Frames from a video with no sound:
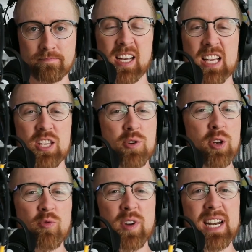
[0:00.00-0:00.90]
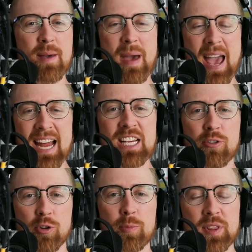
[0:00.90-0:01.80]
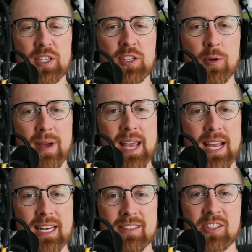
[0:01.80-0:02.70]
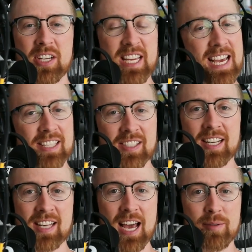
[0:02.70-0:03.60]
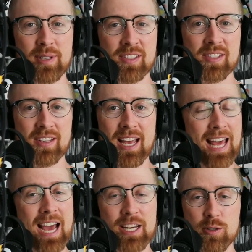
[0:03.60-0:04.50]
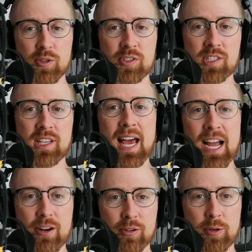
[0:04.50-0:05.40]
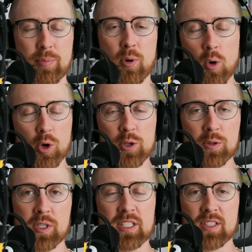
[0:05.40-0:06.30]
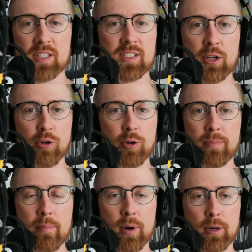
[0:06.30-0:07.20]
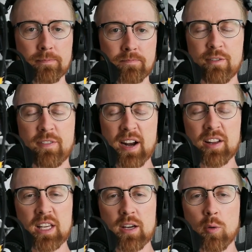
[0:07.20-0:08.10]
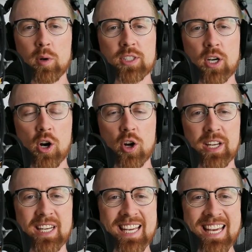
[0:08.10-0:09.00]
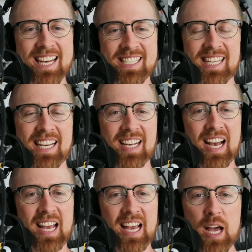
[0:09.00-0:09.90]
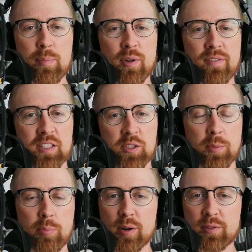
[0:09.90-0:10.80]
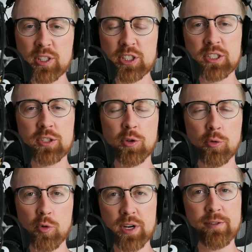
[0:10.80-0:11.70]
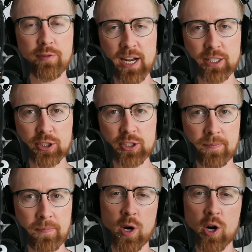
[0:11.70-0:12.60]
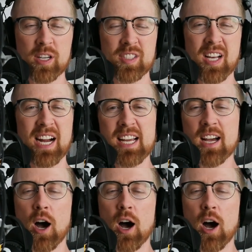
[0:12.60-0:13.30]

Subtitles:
Second, you can rename any group in the domain to ESX admins and add users to that group, or use an existing group member. And finally, what's called an ESXi hypervisor privileges refresh, where assigning